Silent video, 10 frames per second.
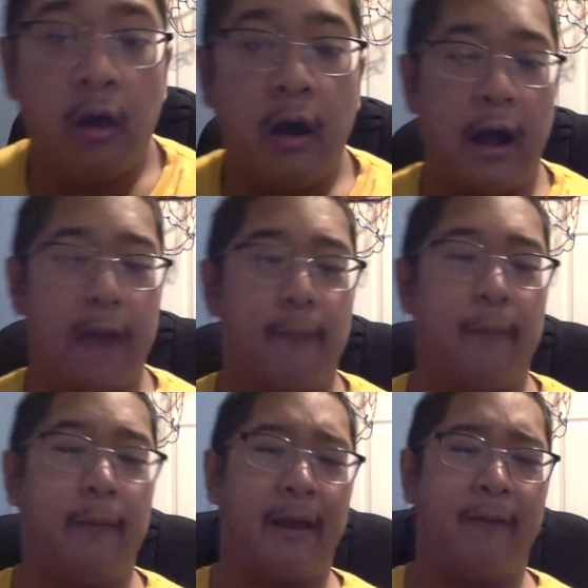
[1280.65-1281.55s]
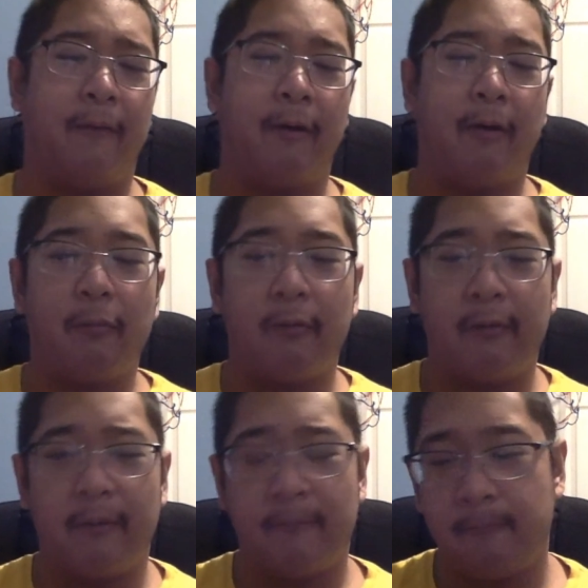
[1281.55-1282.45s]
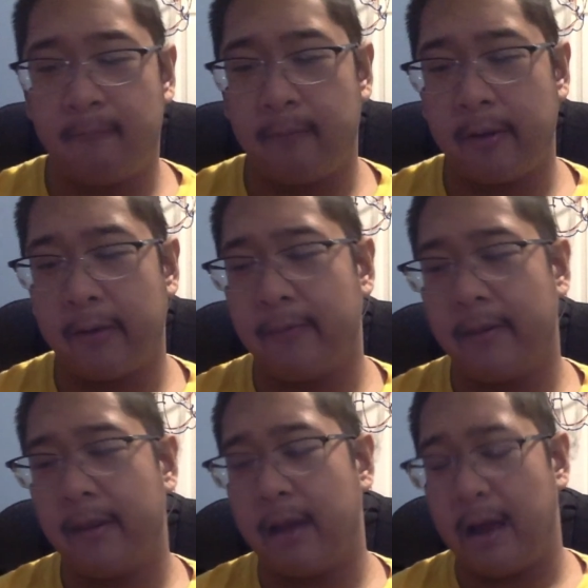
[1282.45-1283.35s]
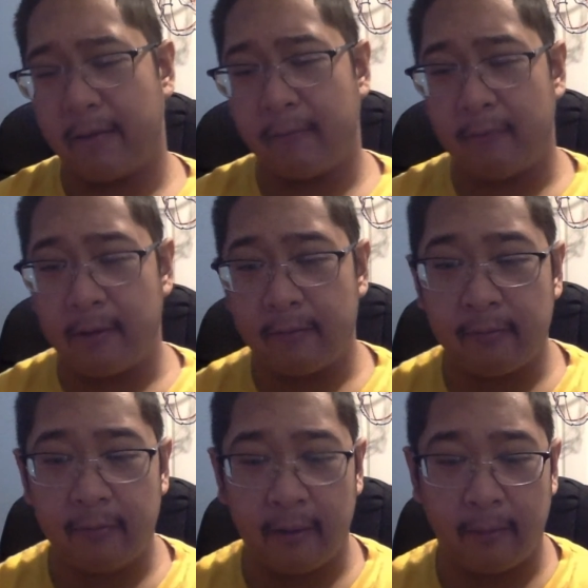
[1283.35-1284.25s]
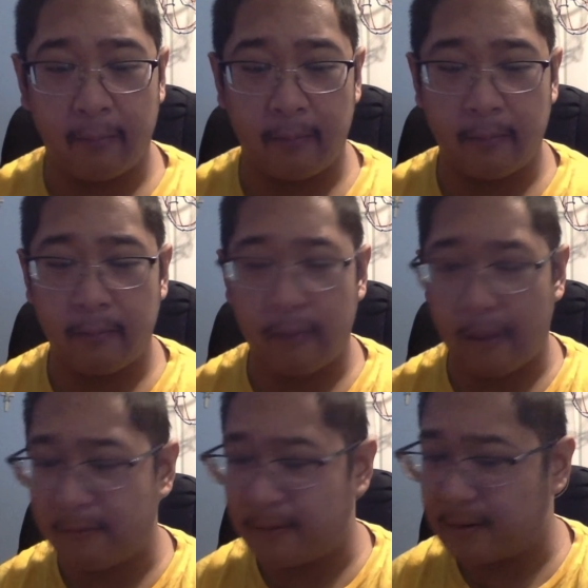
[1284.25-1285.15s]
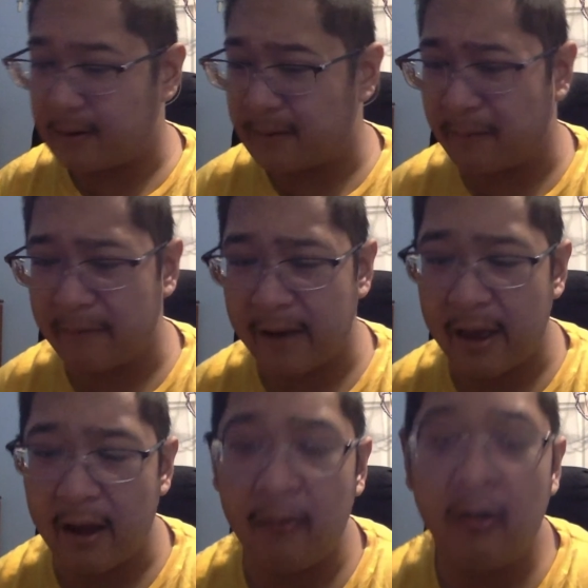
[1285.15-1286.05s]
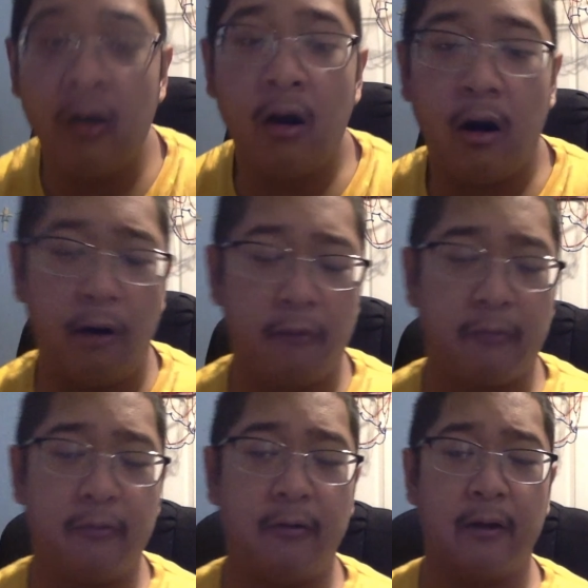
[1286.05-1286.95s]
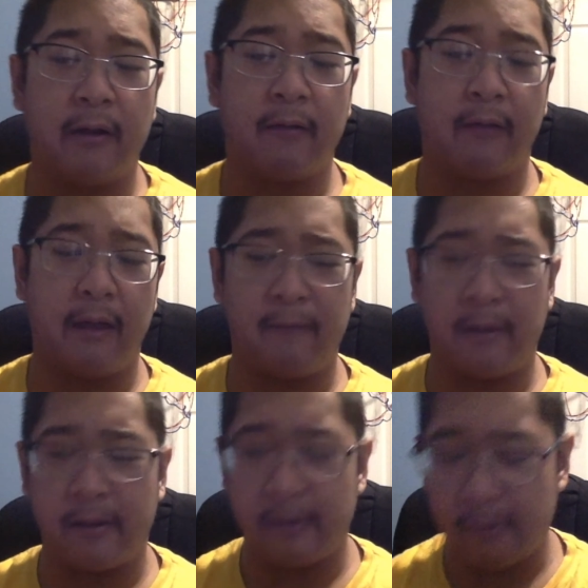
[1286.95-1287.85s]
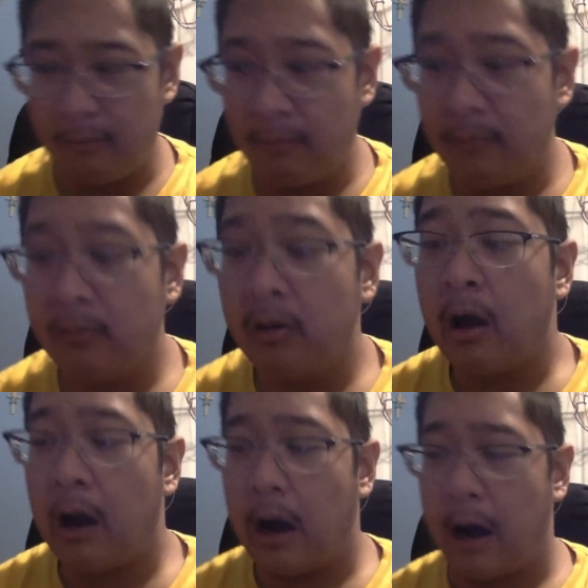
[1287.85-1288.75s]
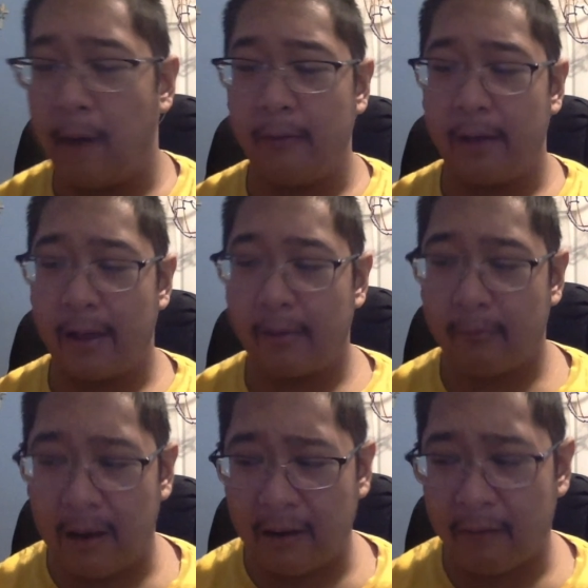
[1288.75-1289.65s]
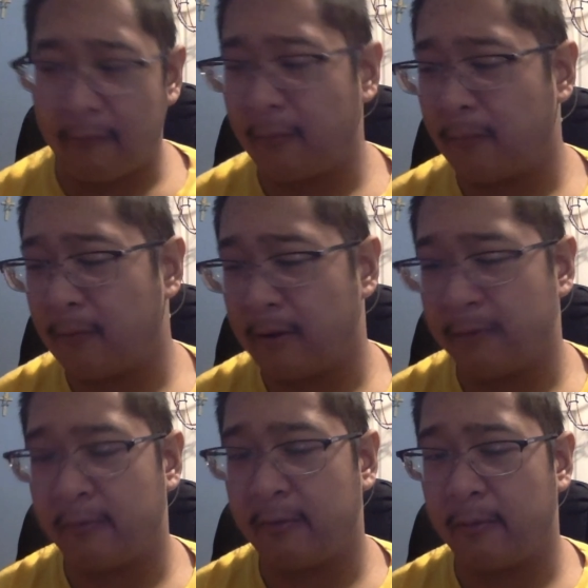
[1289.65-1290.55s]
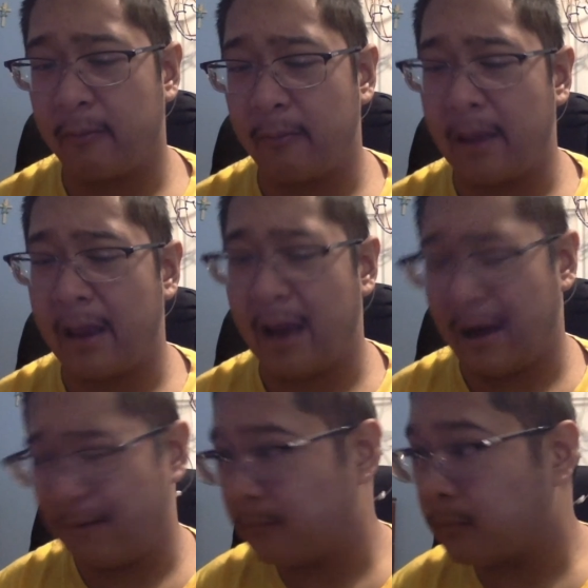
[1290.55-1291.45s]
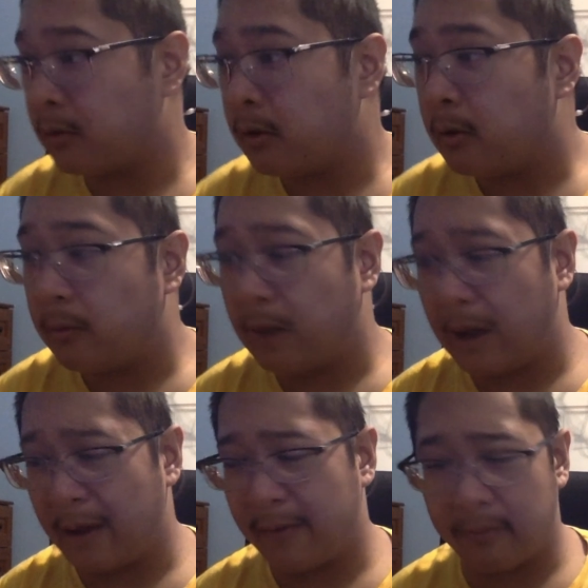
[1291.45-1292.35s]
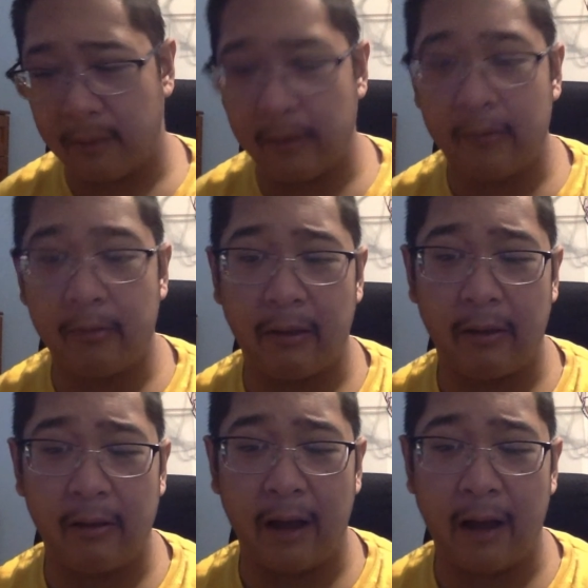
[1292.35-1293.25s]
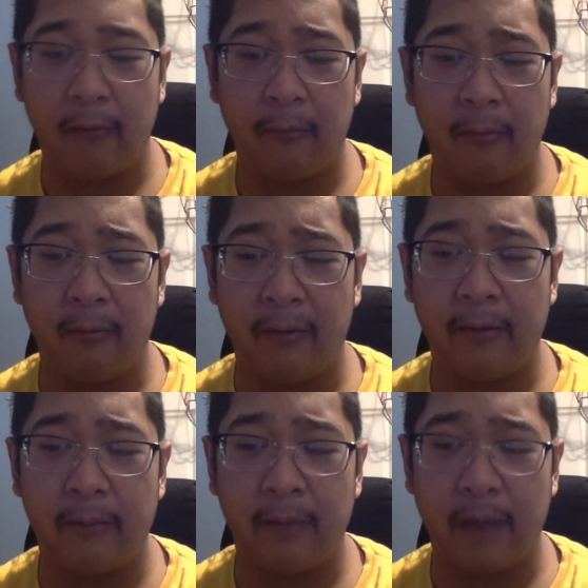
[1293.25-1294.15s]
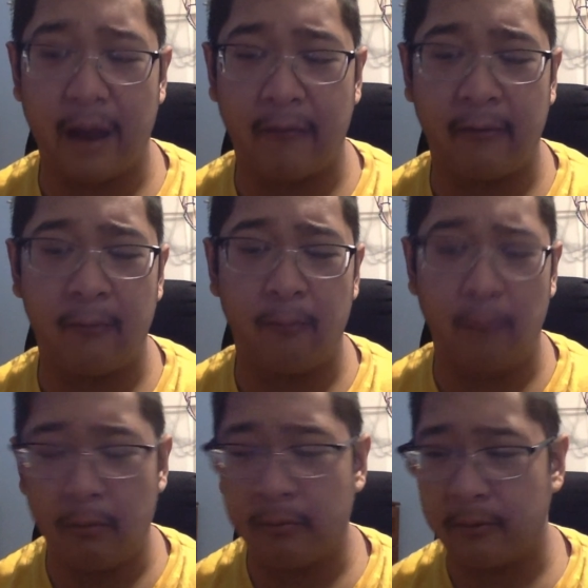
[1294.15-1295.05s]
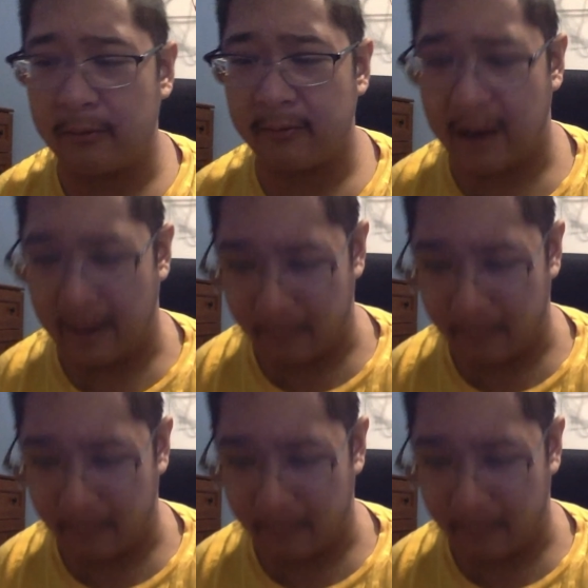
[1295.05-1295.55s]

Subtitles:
Hi everybody and welcome to the frequently asked questions section of the video, also known as the FAQ. I would like to answer some questions that you might have that I think that you guys are going to be asking most of the time.